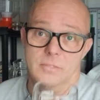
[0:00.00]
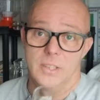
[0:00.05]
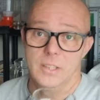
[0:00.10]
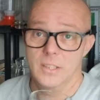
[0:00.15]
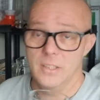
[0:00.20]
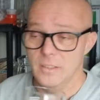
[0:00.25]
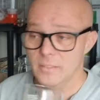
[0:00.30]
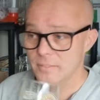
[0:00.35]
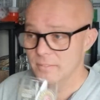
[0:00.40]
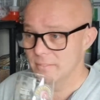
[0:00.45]
You
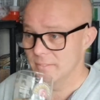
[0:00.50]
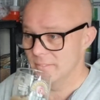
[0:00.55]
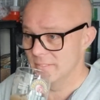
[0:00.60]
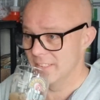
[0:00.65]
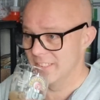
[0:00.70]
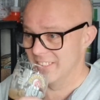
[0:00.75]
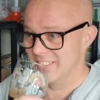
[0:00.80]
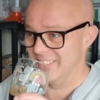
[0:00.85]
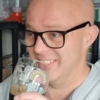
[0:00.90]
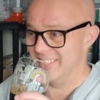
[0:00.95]
know,
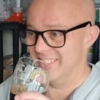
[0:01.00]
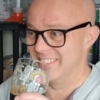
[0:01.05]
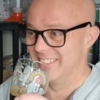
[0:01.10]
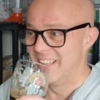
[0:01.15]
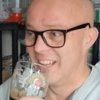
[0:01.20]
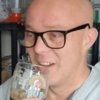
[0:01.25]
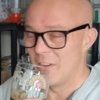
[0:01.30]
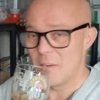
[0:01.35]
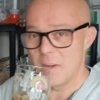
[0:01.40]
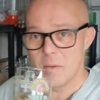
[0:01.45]

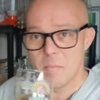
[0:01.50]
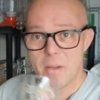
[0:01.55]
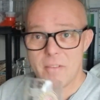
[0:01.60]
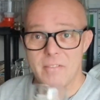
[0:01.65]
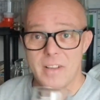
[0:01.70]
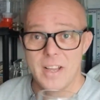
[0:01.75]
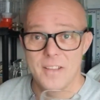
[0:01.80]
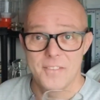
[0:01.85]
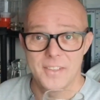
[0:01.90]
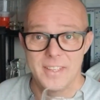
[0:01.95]
one of my
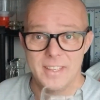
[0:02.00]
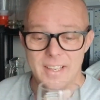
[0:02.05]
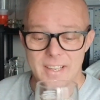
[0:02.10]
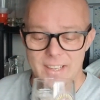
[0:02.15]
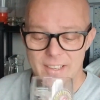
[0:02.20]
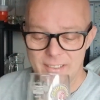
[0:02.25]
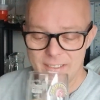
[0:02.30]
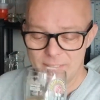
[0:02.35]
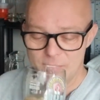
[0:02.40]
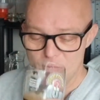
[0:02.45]
5 a day.